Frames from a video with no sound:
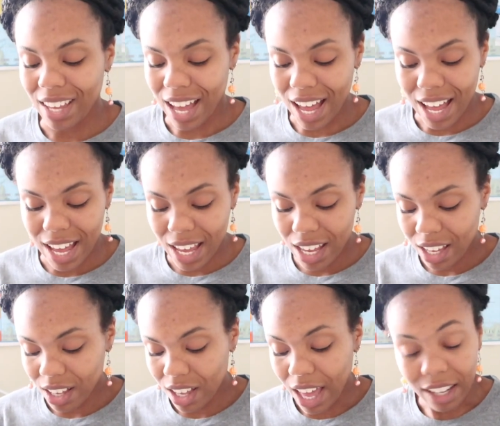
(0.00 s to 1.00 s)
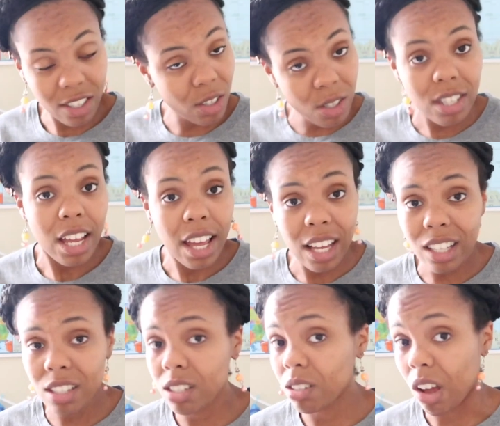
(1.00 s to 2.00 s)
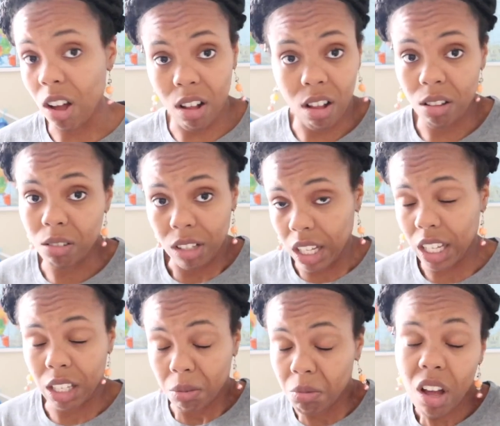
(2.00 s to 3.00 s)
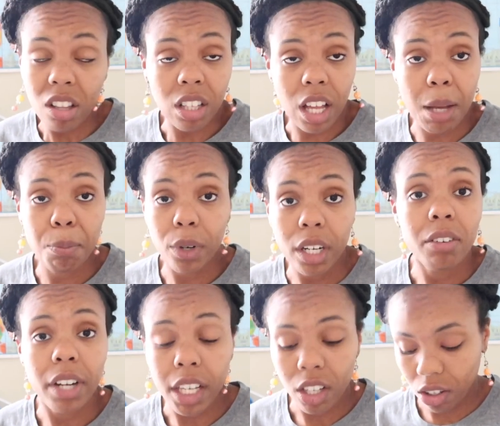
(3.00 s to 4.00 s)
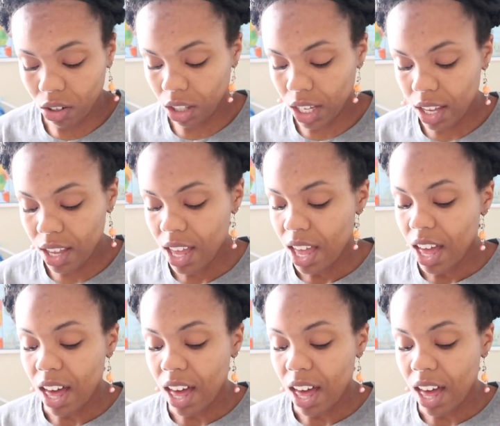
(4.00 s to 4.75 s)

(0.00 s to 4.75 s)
I exercise a lot pretty regularly.